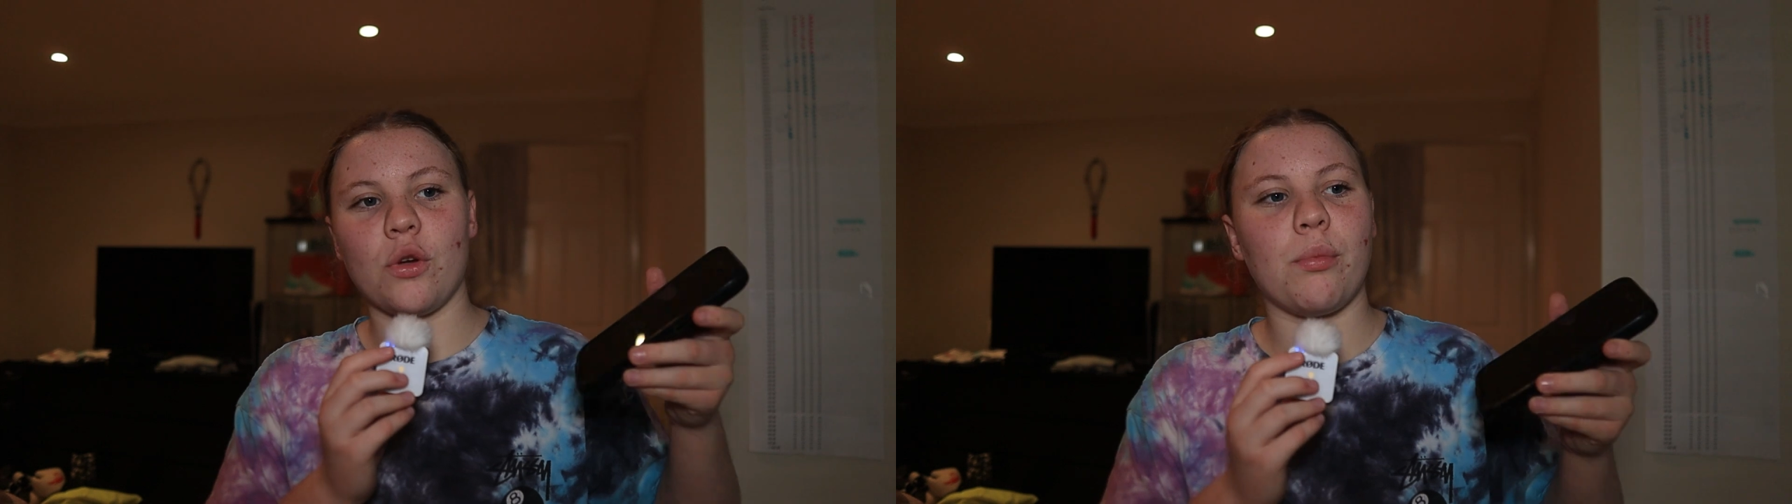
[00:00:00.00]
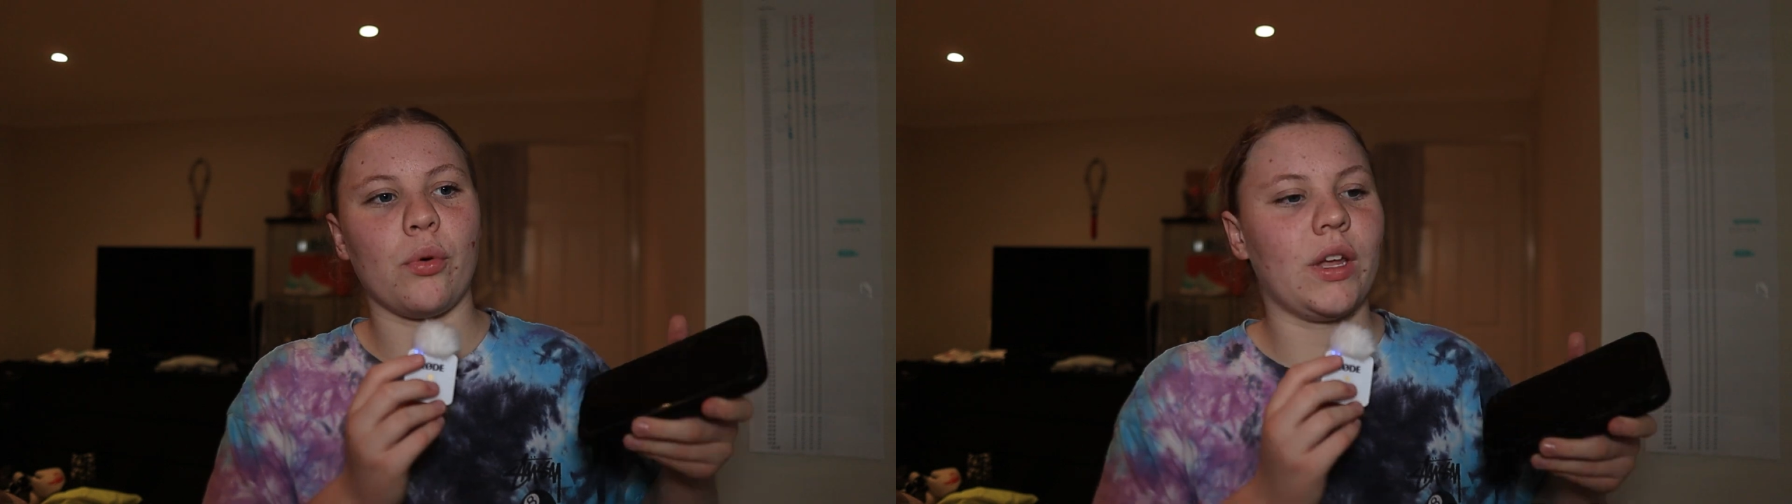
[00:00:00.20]

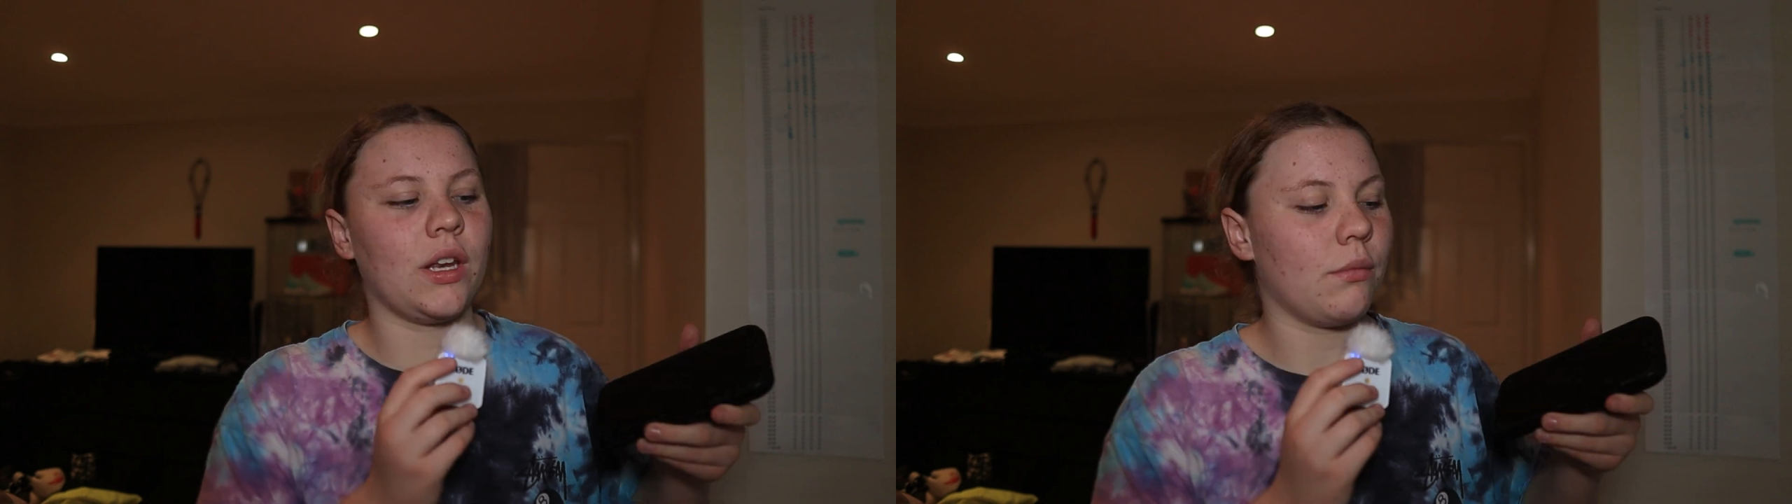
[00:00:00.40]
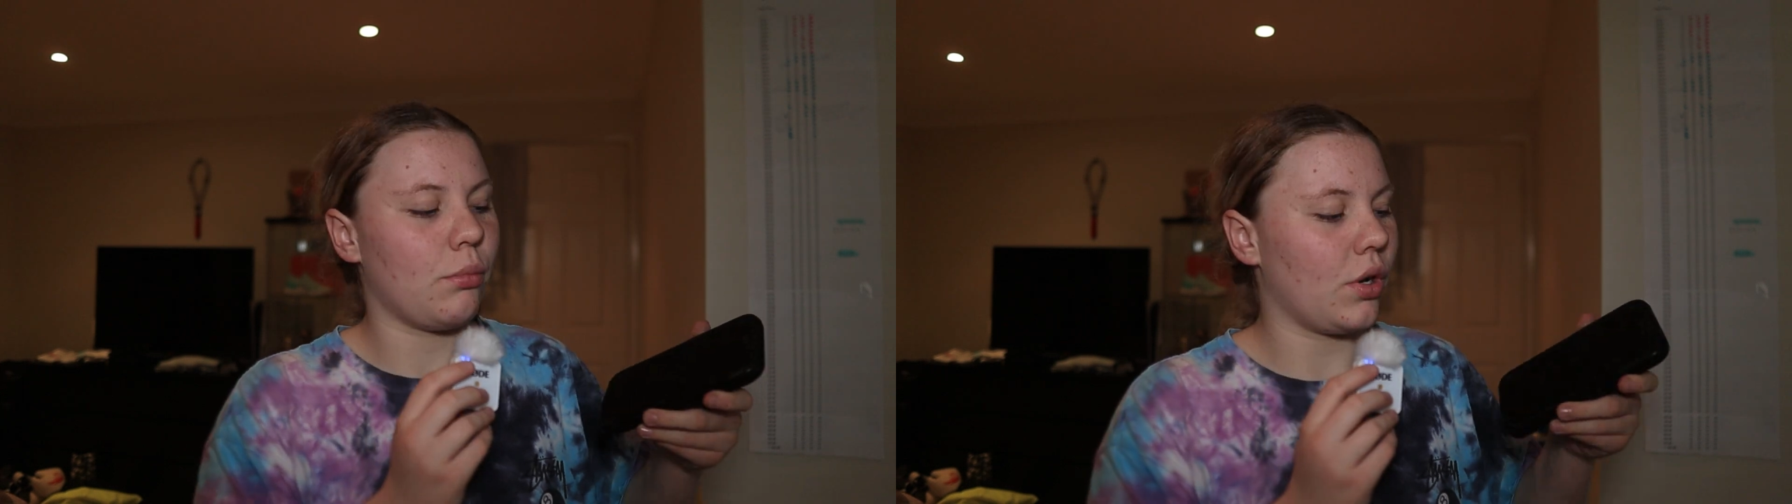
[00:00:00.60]
no
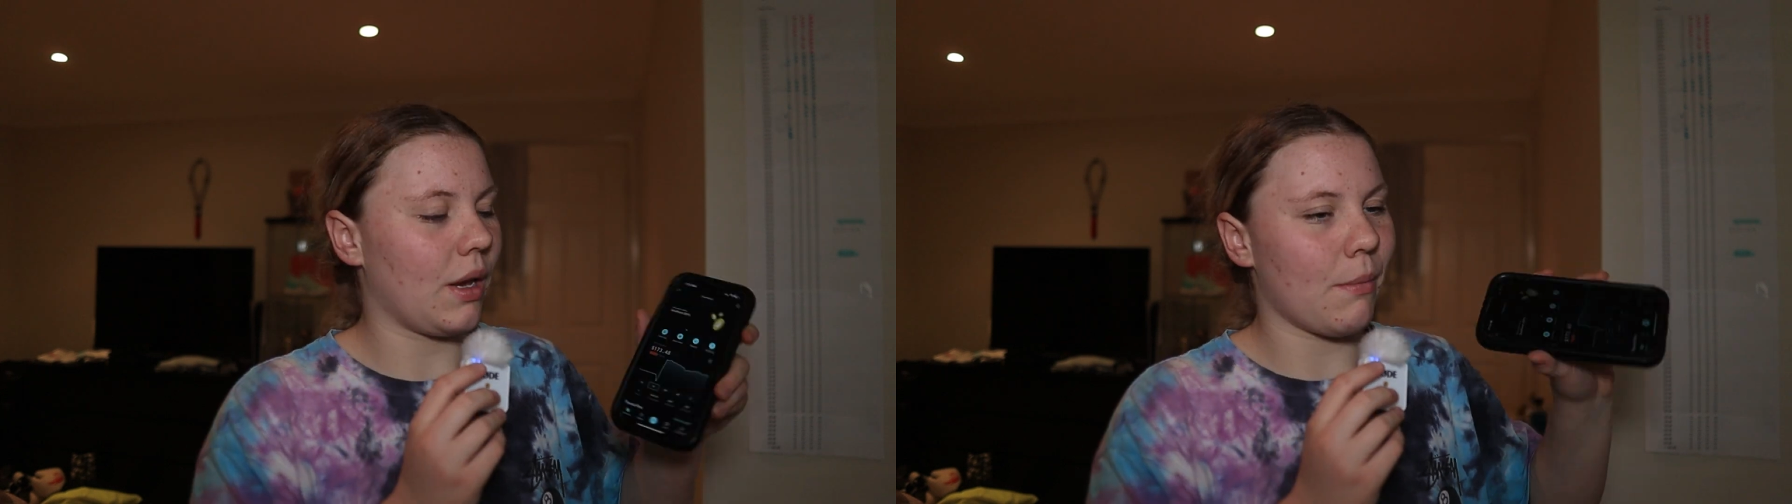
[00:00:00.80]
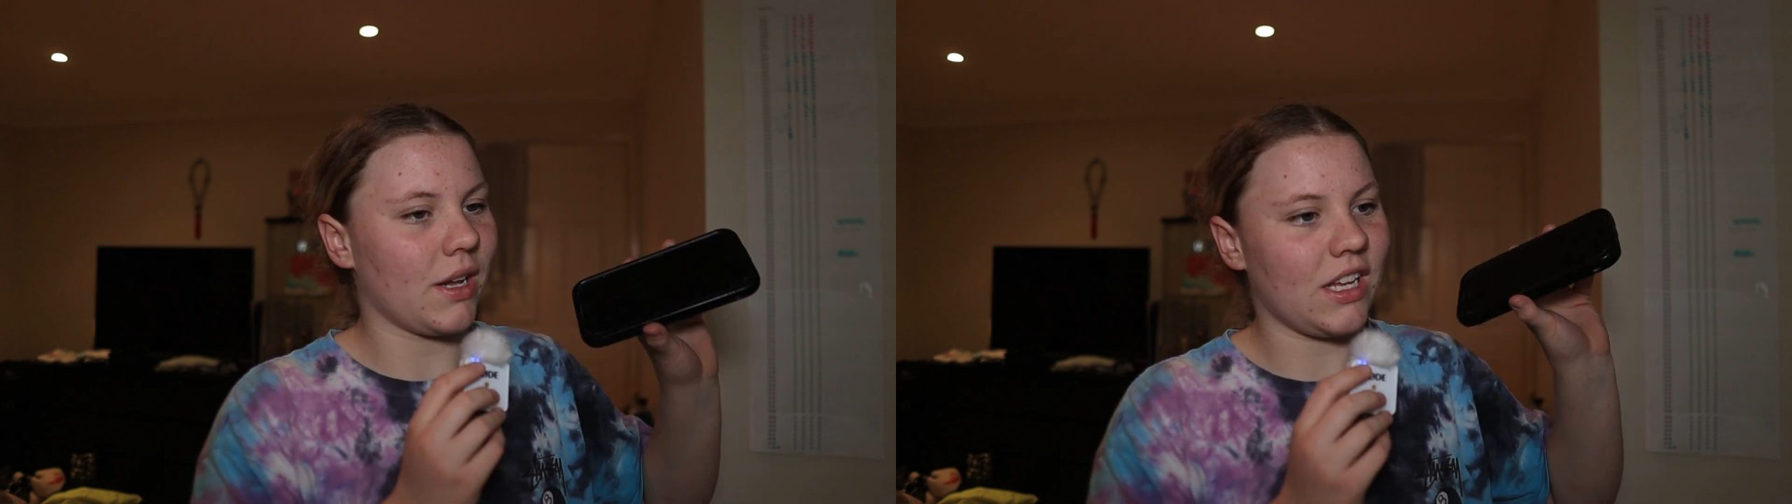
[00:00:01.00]
point
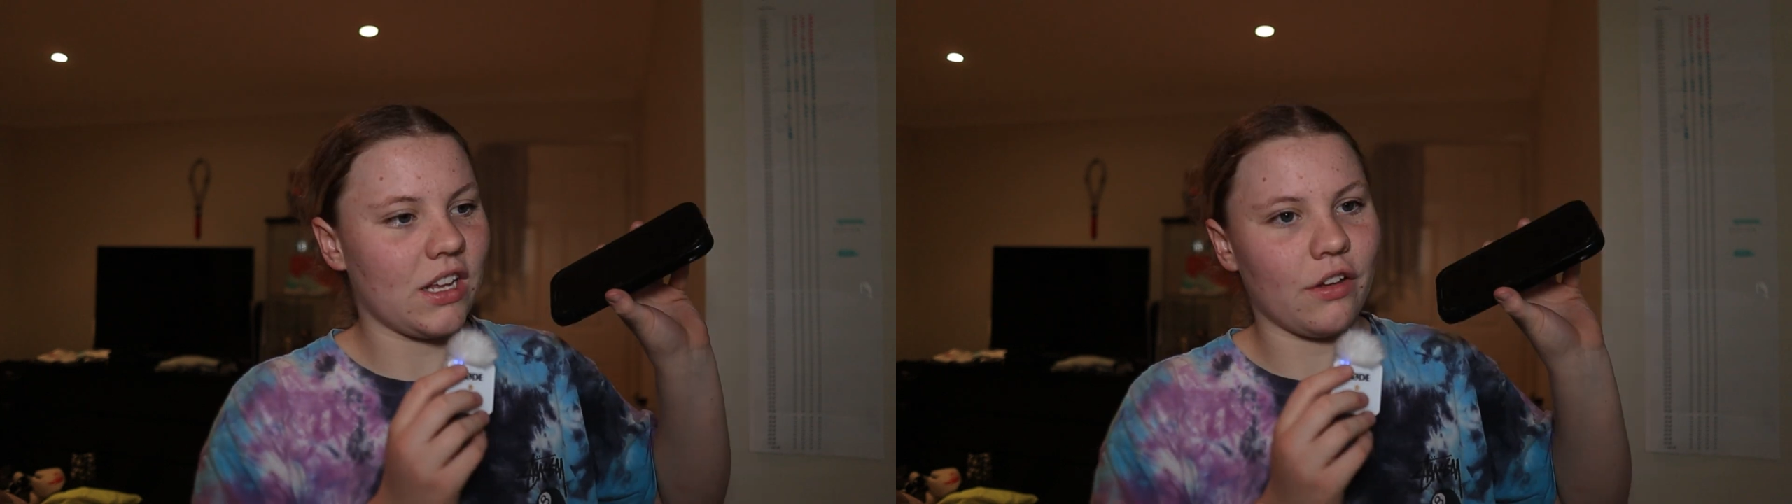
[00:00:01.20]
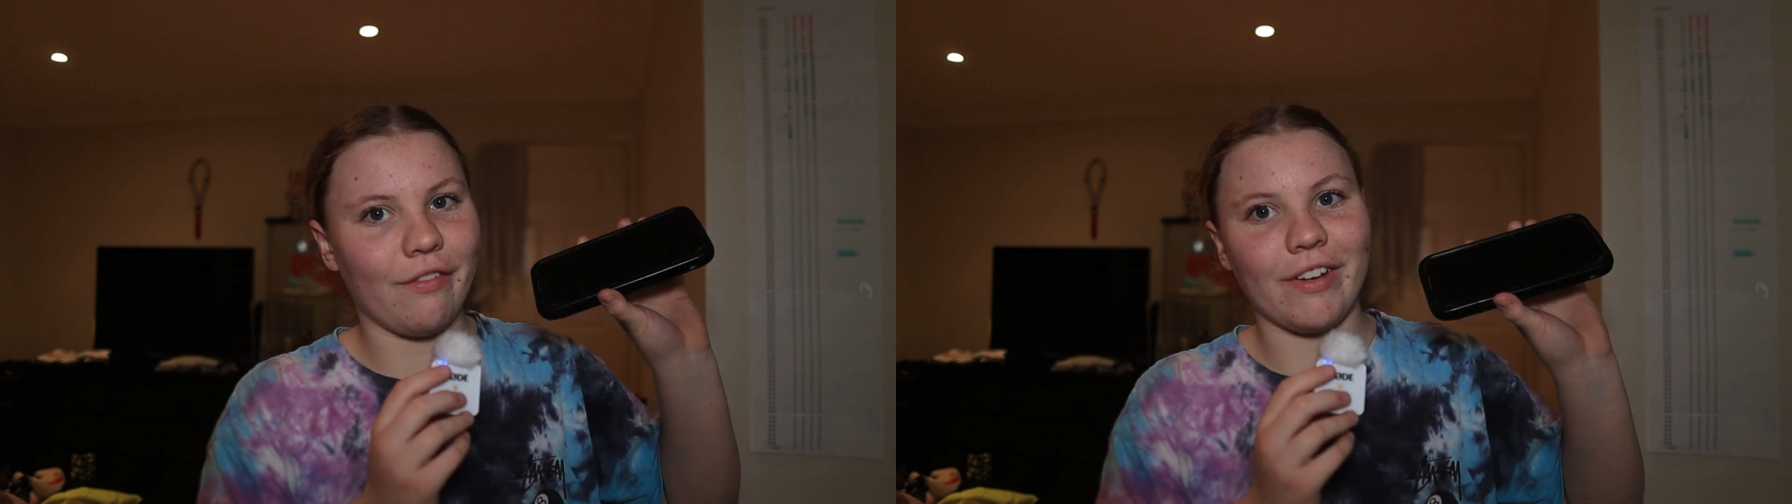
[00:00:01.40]
putting
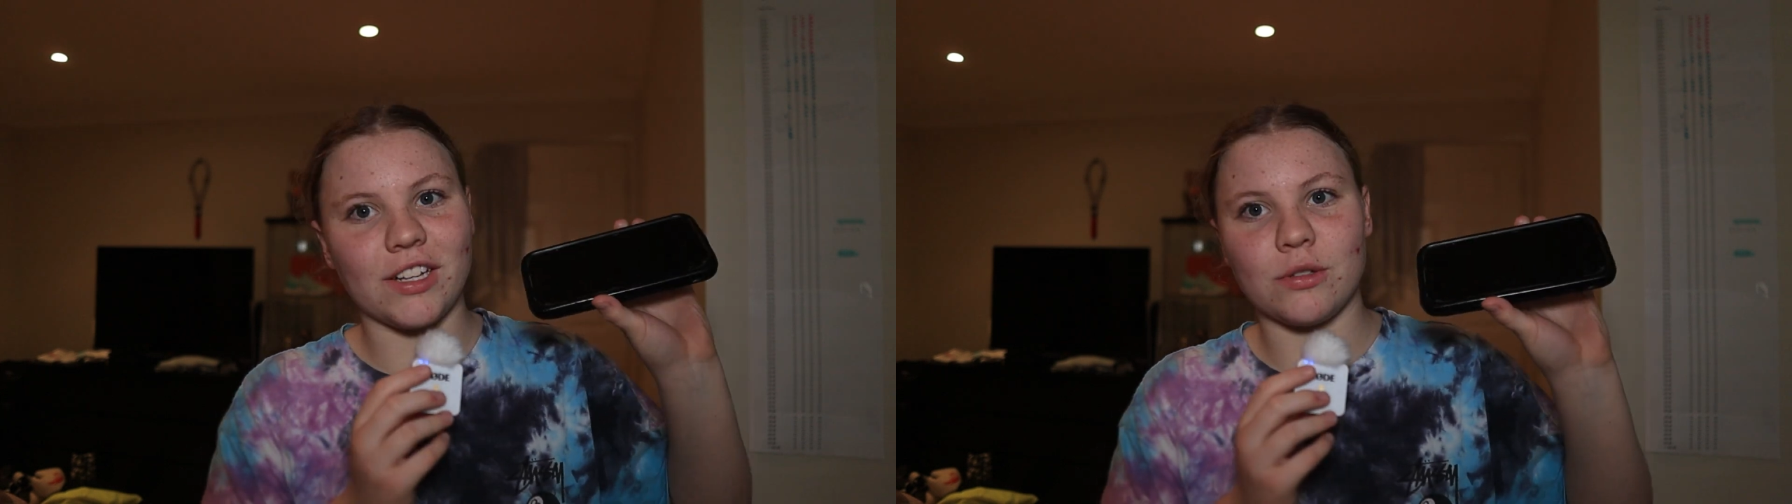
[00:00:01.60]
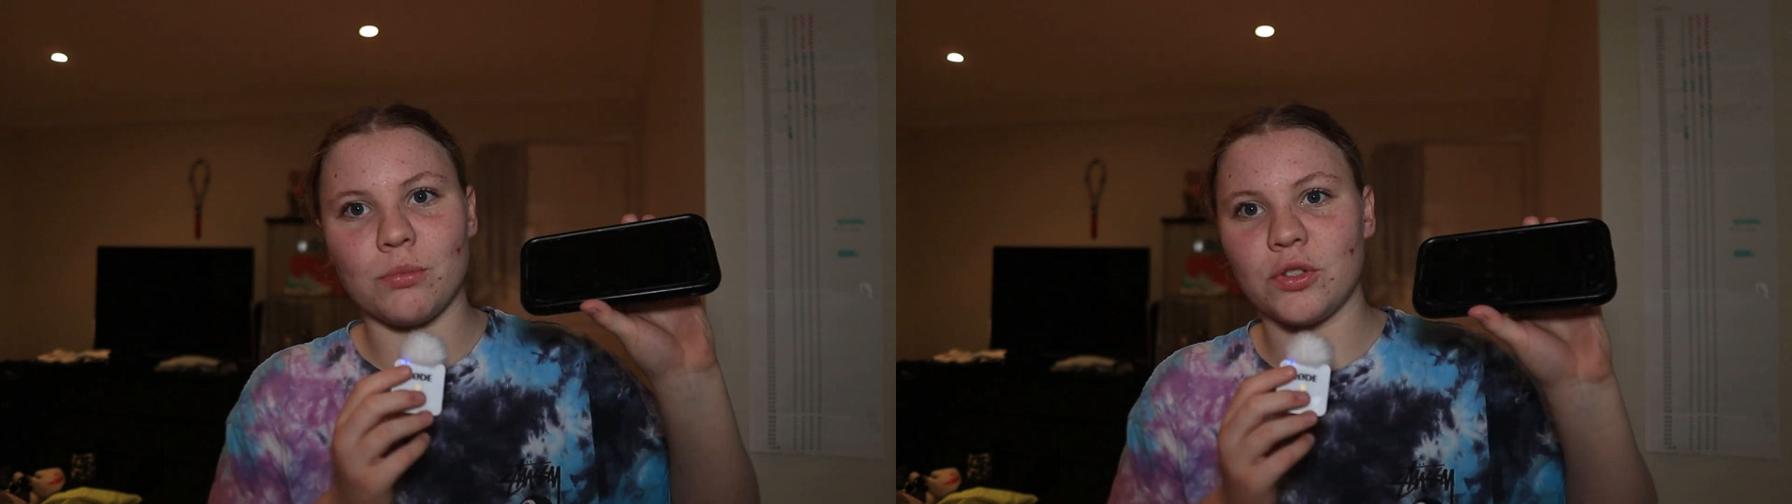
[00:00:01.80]
money in
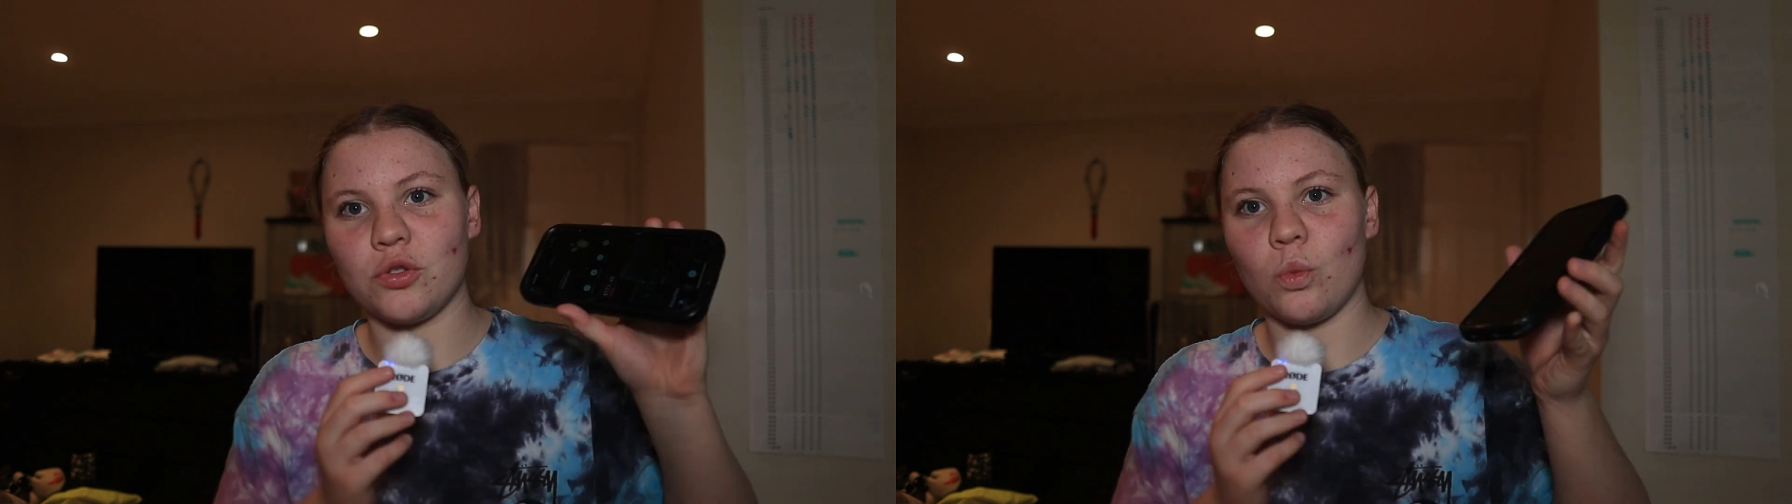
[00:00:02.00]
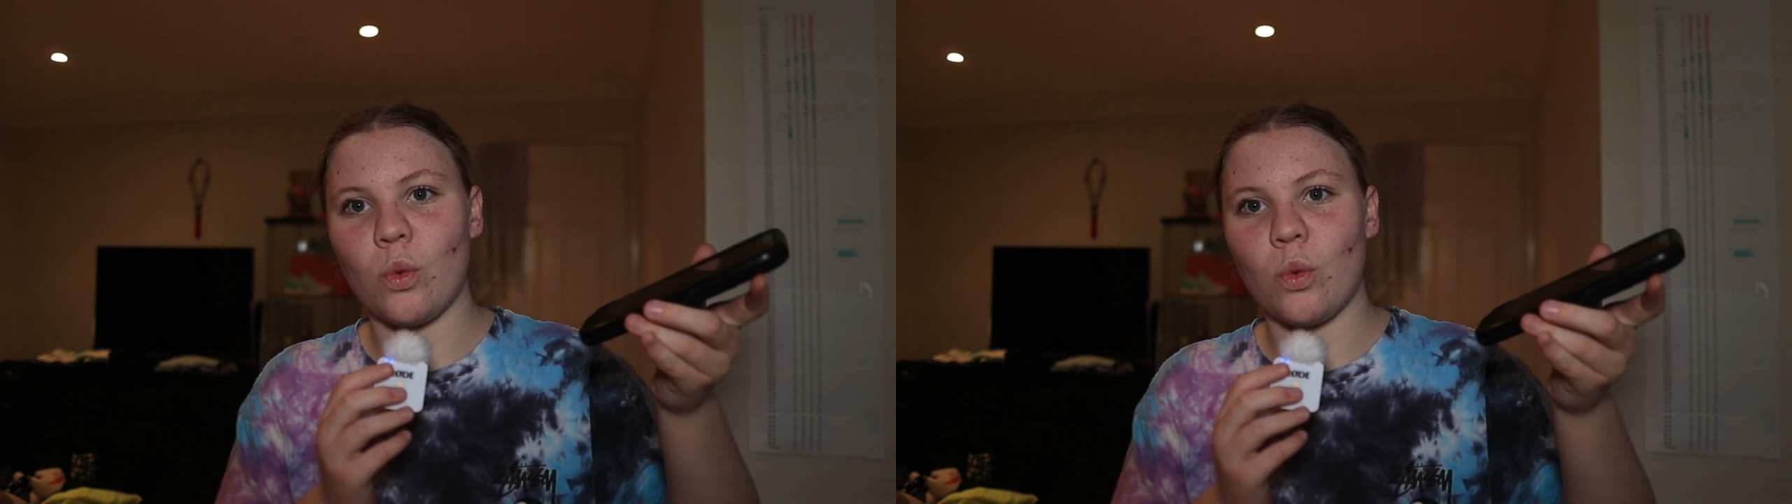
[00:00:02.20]
investments